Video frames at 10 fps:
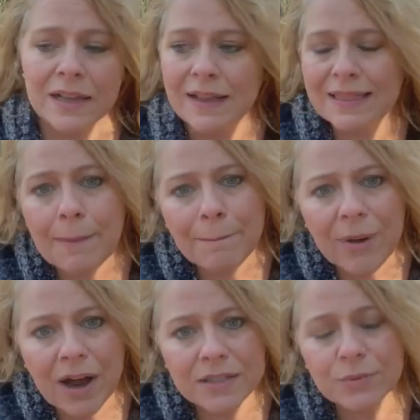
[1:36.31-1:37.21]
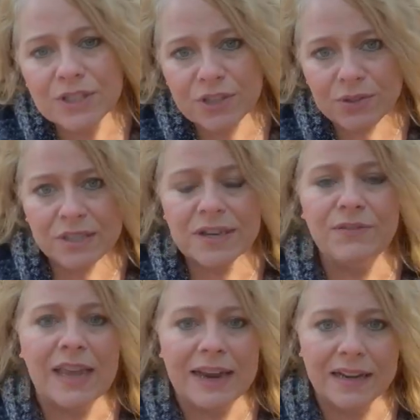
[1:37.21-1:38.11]
Like that box was too
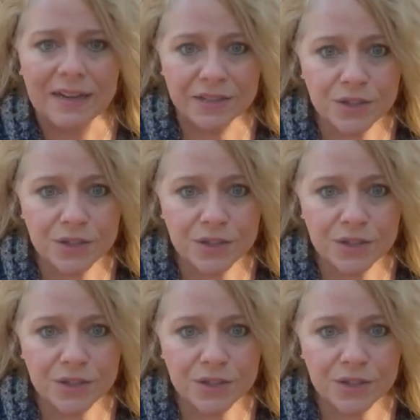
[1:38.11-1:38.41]
suffocating and